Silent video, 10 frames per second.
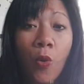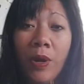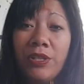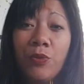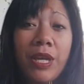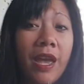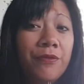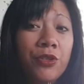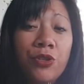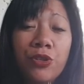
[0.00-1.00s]
What do we have
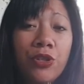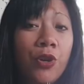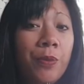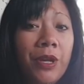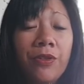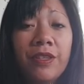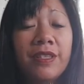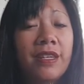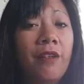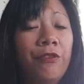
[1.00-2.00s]
to do to go beyond
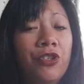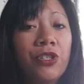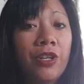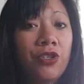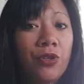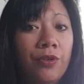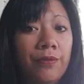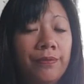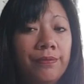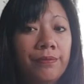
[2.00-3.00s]
this selfish nature?
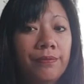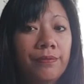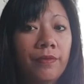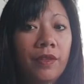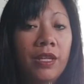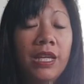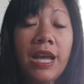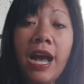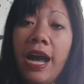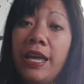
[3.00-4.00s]

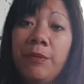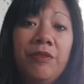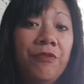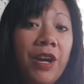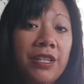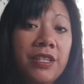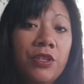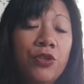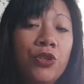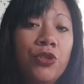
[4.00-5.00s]
I am inviting
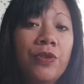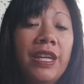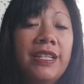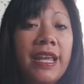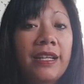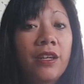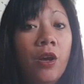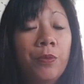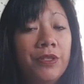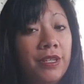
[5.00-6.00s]
you to do the exact
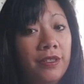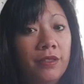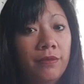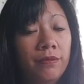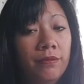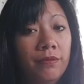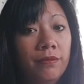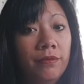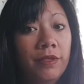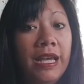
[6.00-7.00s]
opposite.
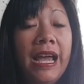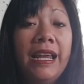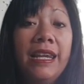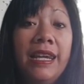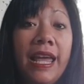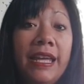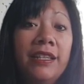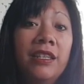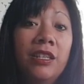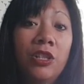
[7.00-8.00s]
Let
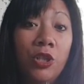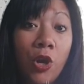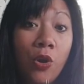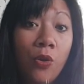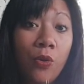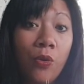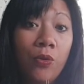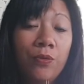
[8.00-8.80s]
go.